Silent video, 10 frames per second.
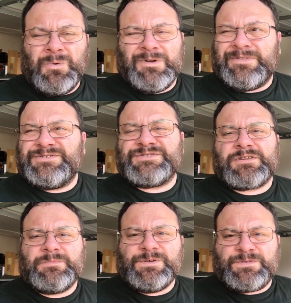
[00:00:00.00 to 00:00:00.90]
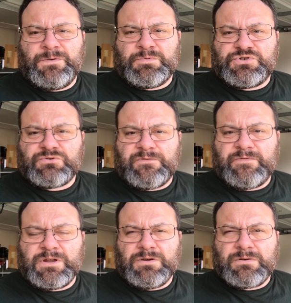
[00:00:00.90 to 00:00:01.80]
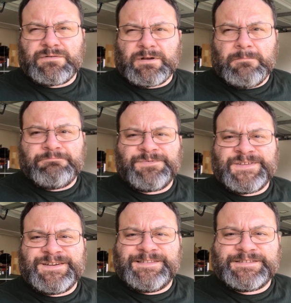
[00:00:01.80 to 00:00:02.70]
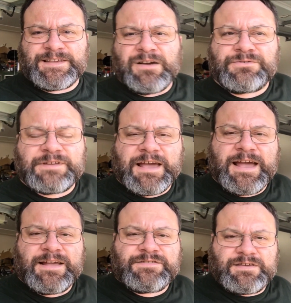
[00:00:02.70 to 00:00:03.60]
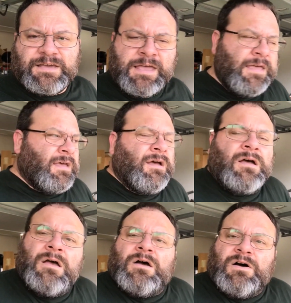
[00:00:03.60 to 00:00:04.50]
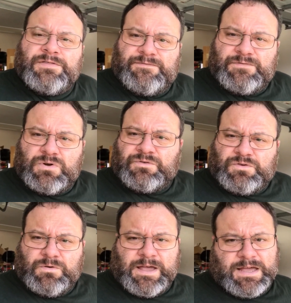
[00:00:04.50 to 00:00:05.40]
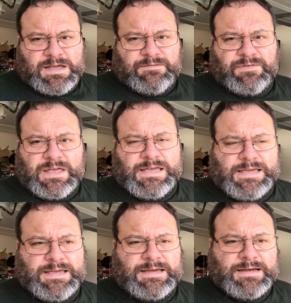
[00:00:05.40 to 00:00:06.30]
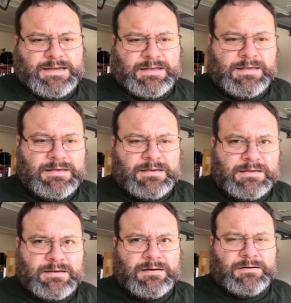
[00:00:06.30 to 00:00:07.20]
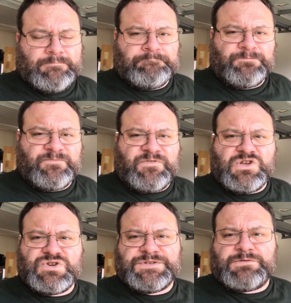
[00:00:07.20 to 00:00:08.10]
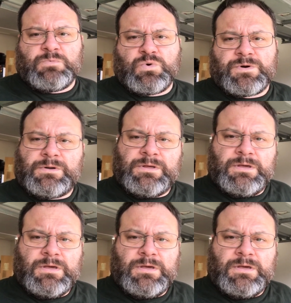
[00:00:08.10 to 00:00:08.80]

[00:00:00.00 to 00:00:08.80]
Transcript: Well, this is going to be a super short video because I'm sending this out to ask all the folks who have a Fusion Sport